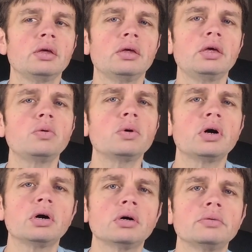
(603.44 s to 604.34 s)
it
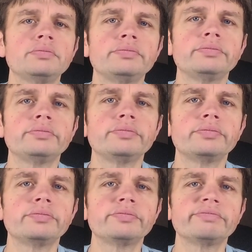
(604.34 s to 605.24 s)
will
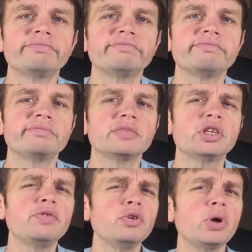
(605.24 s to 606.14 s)

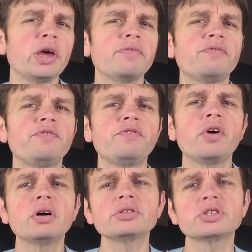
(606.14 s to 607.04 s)
give you a
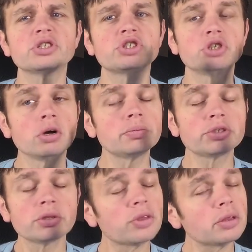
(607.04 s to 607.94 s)
false
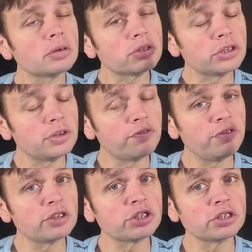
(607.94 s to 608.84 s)
assumption that there's a
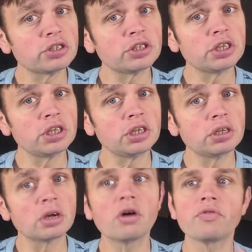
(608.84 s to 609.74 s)
deficiency
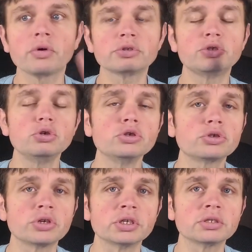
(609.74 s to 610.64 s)
of those
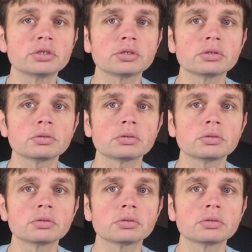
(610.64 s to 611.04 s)
nutrients,